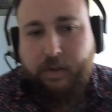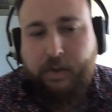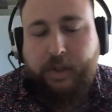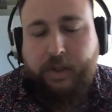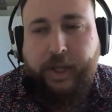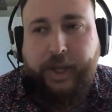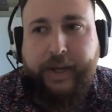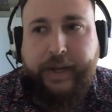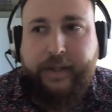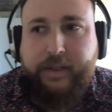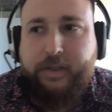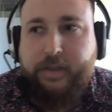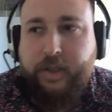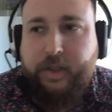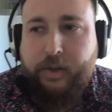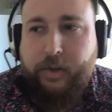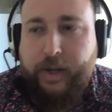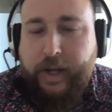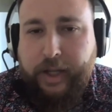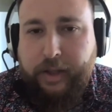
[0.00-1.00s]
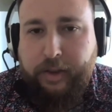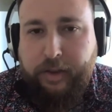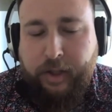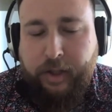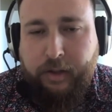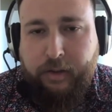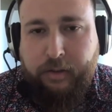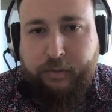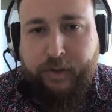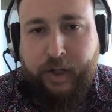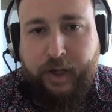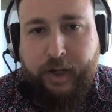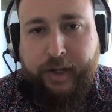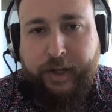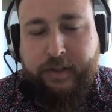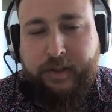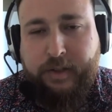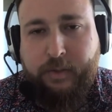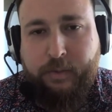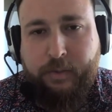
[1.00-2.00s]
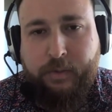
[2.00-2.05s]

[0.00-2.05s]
Yeah, so I think for us,